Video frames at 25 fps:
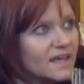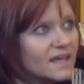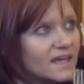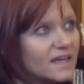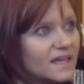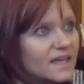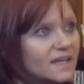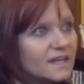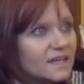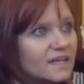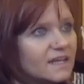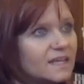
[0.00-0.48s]

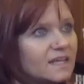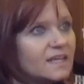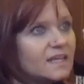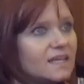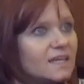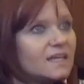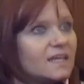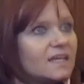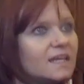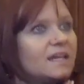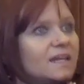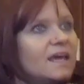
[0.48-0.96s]
And
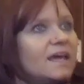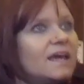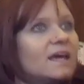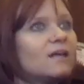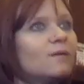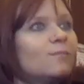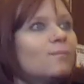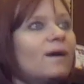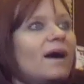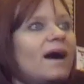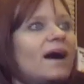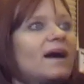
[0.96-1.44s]

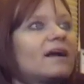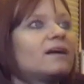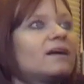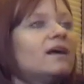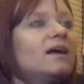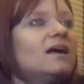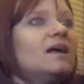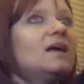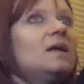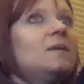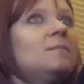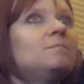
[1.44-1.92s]
inhale back
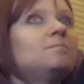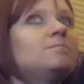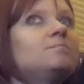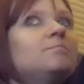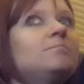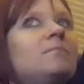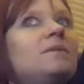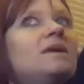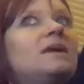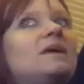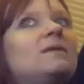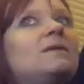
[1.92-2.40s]
up,
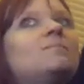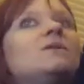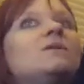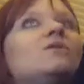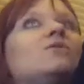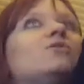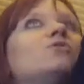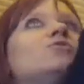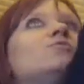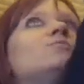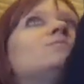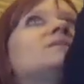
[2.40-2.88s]

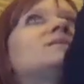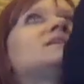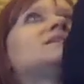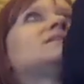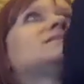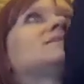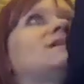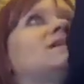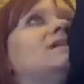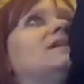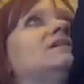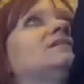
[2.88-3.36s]
maybe
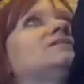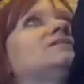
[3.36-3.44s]
opening the